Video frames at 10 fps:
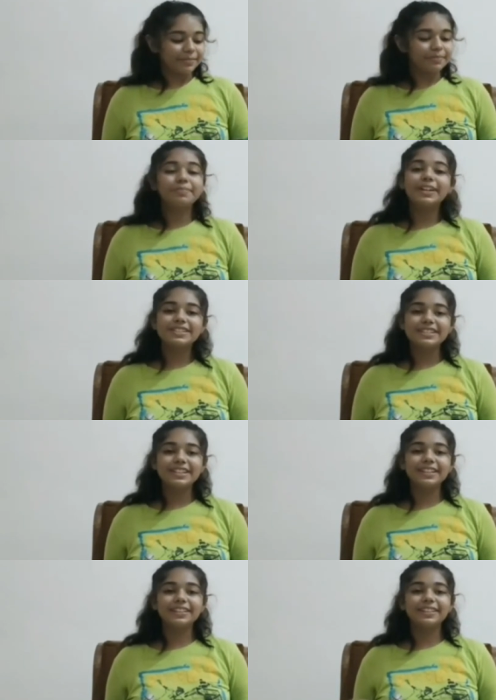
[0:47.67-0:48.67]

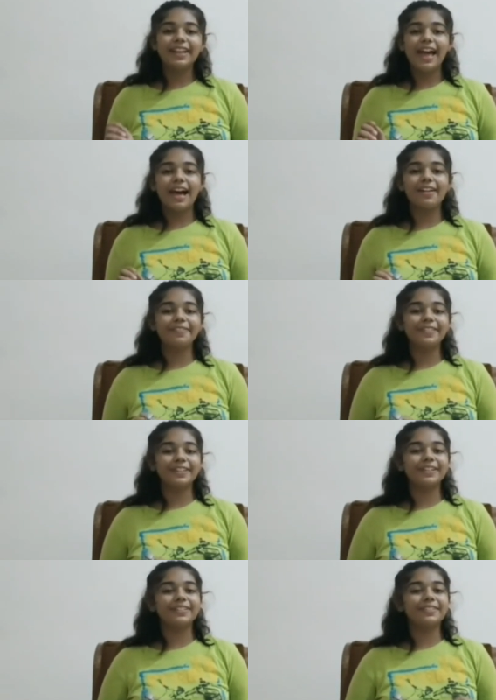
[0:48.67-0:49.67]
Budgies have
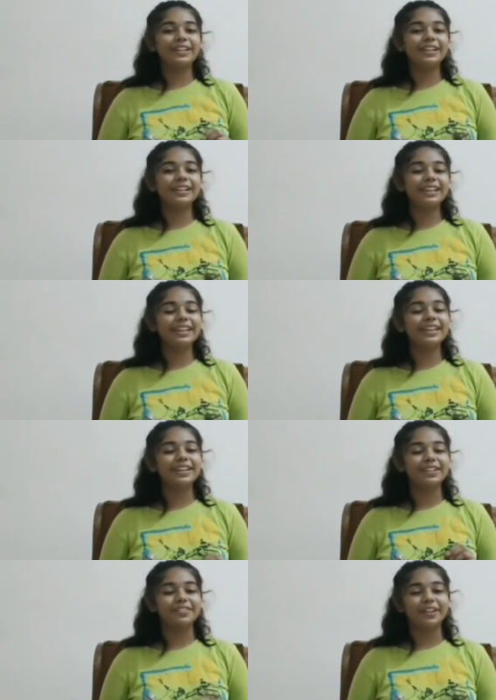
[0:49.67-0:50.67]
a really
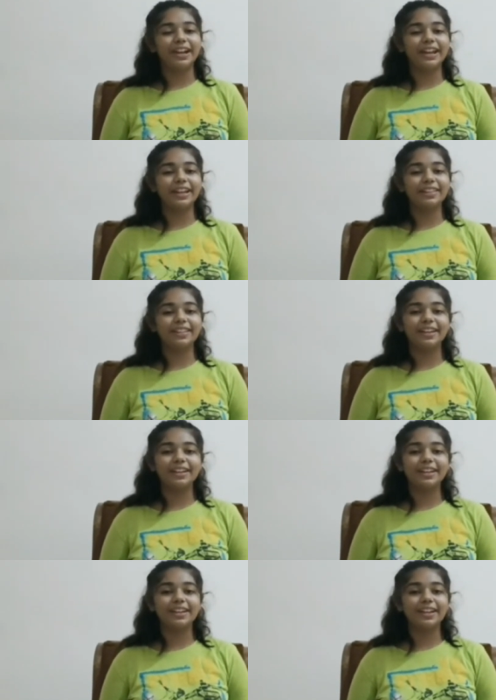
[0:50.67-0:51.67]
great
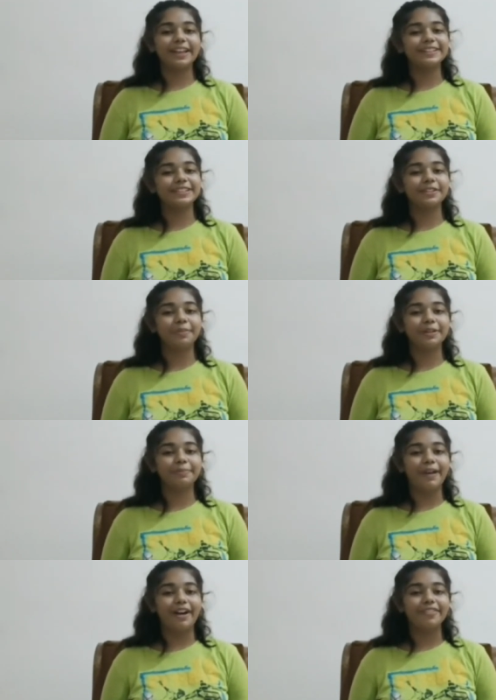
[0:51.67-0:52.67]
singing and chirping
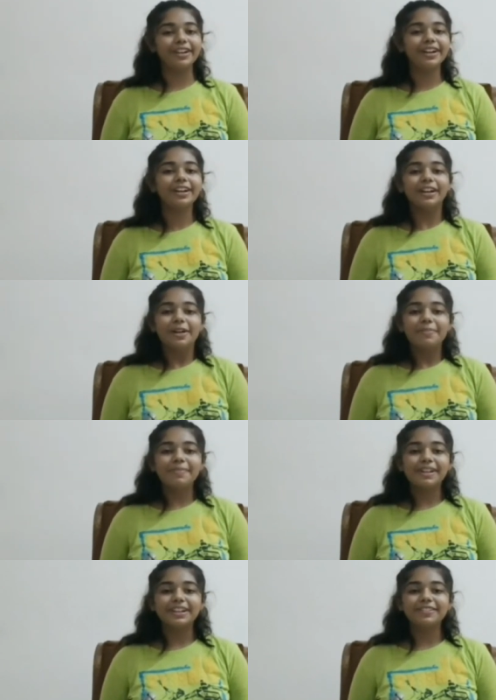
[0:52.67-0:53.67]
power,
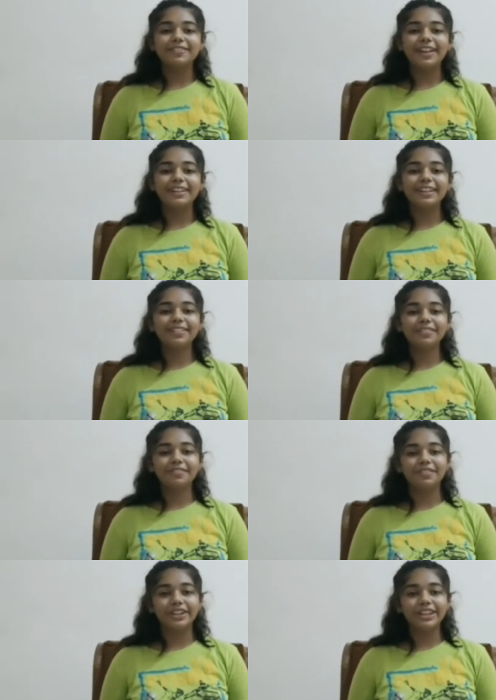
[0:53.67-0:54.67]
but when they
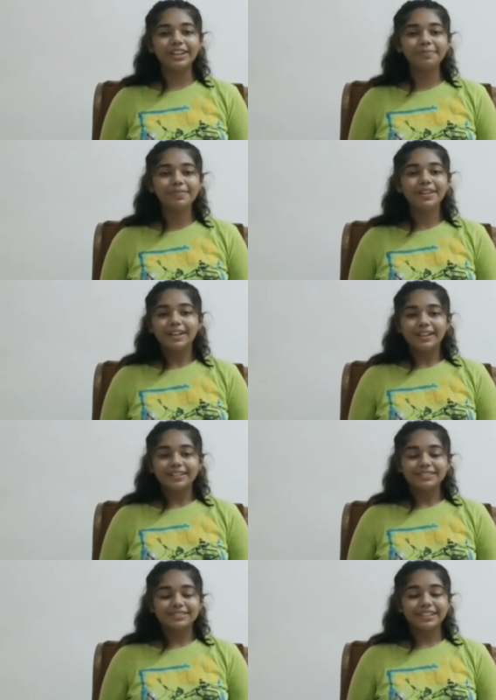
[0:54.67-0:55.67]
scream,
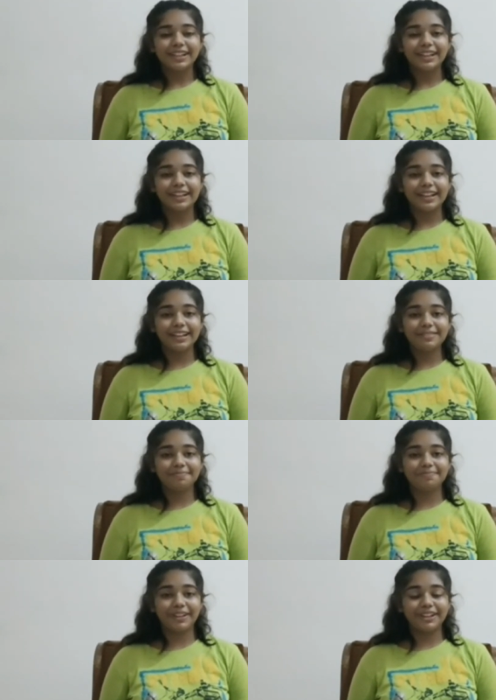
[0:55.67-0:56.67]

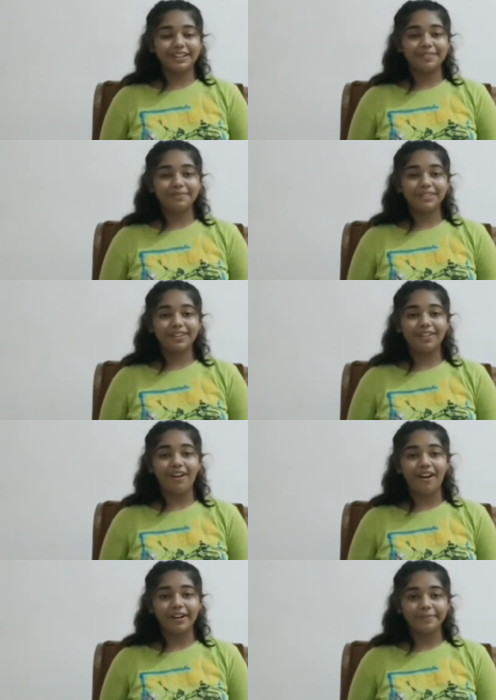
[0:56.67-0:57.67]
it becomes
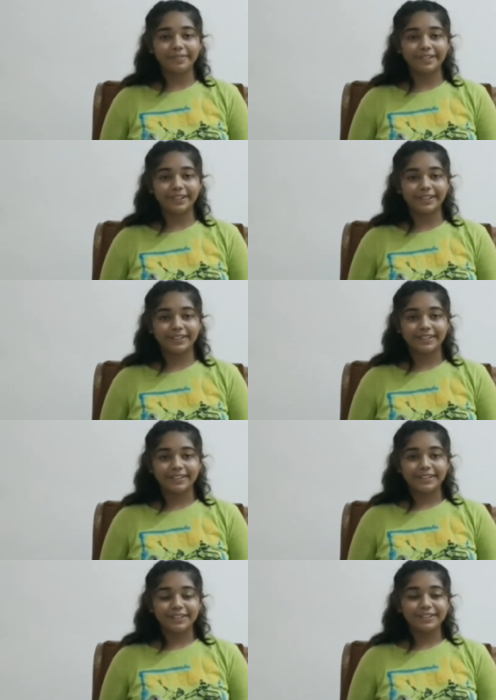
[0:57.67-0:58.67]
horrible.
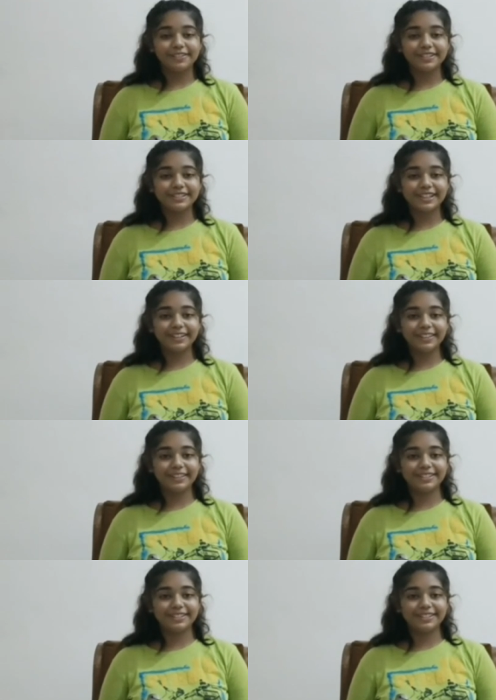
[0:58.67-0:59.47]
You'll just